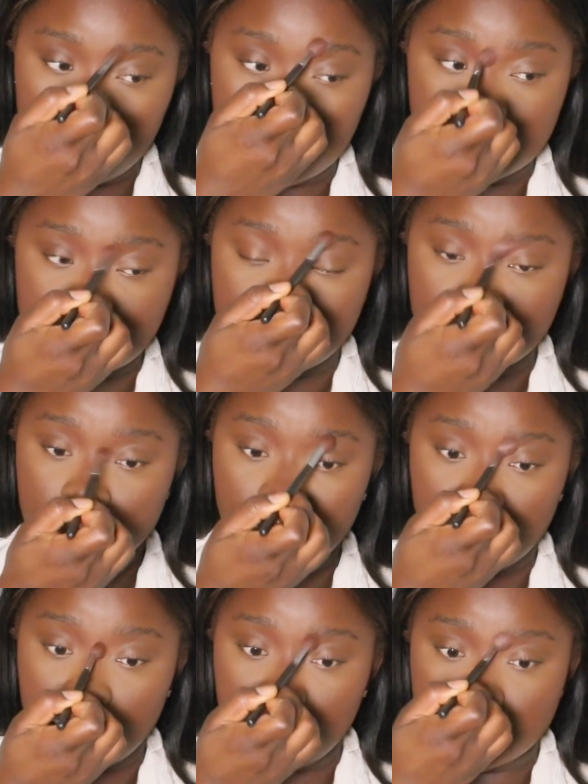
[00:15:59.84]
Because I'll show
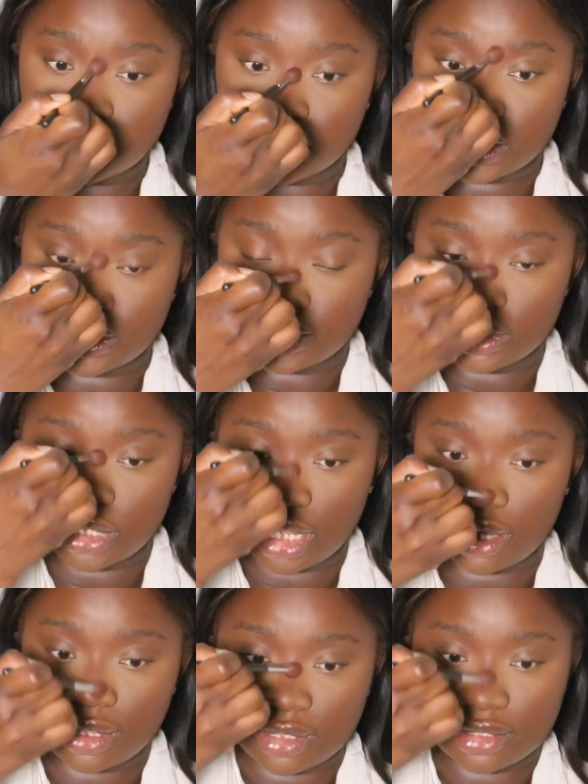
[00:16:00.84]
you guys what to do
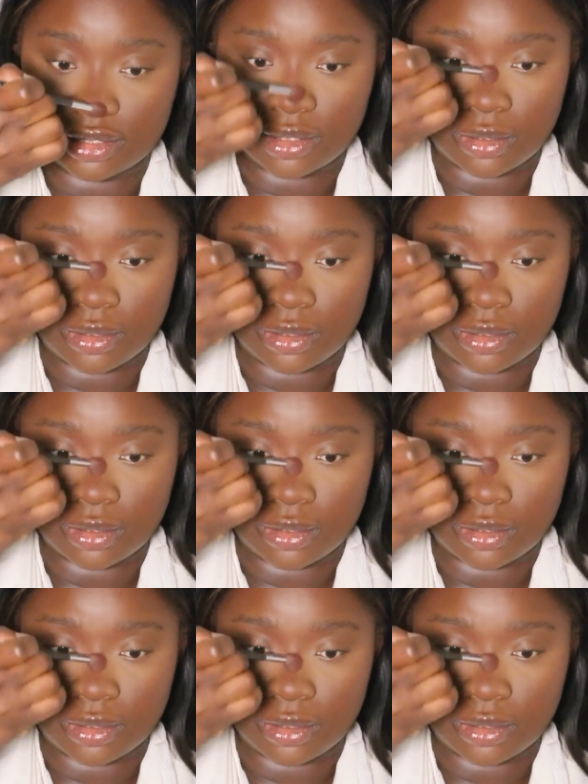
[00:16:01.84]
next.